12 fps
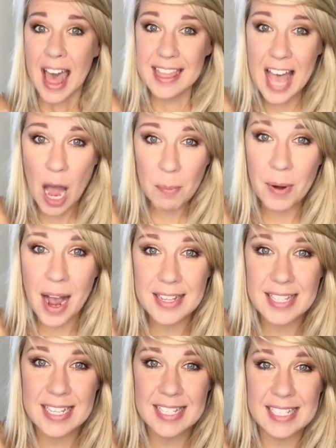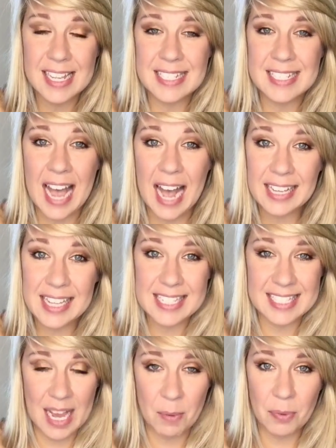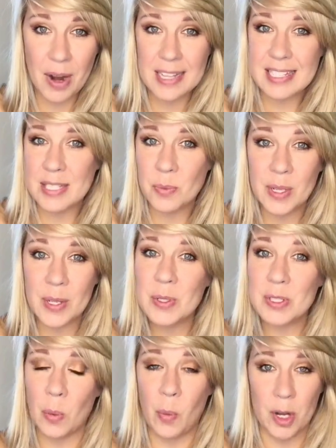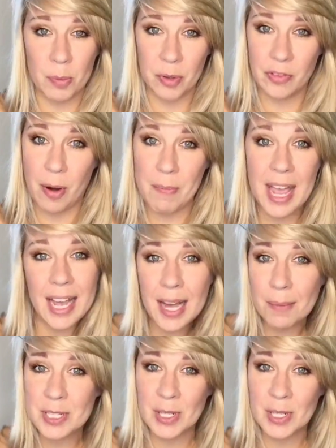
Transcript: That process is exactly the same process we use to waterproof our makeup,